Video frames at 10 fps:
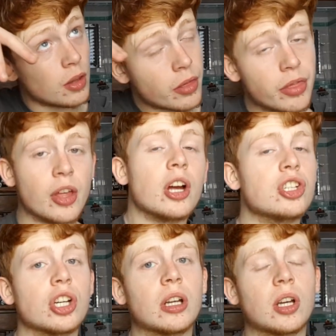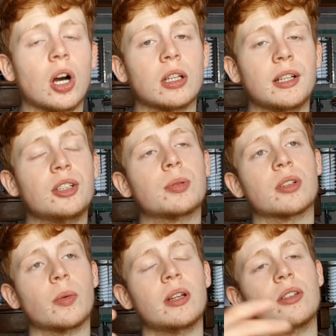third year in college,
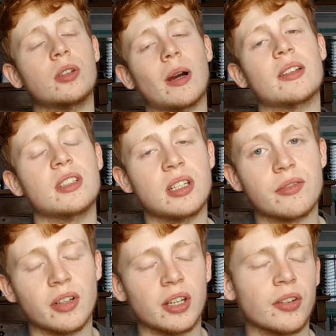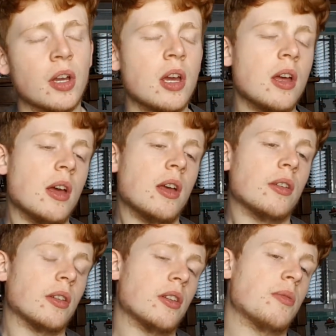because I went to do ICT first.
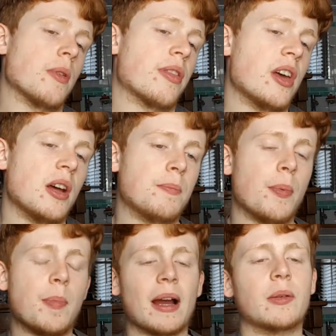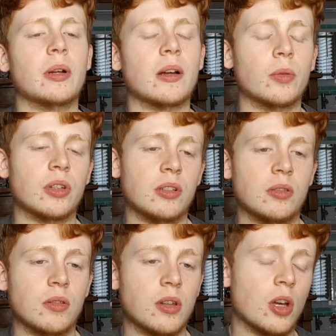So this is my third, but back when I was
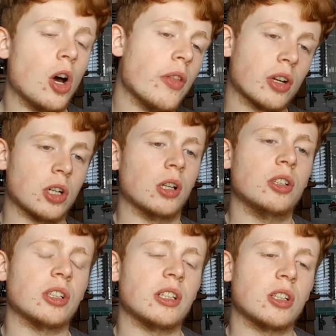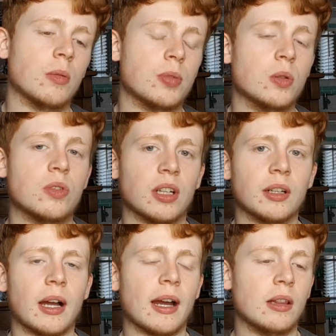in the other college, I did
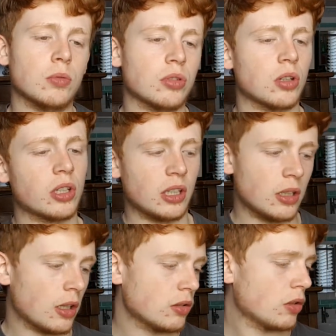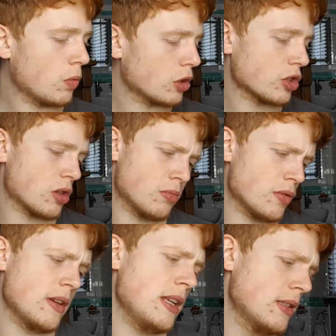computing. I was looking, I watched the
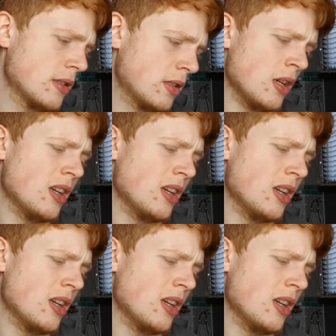Marines,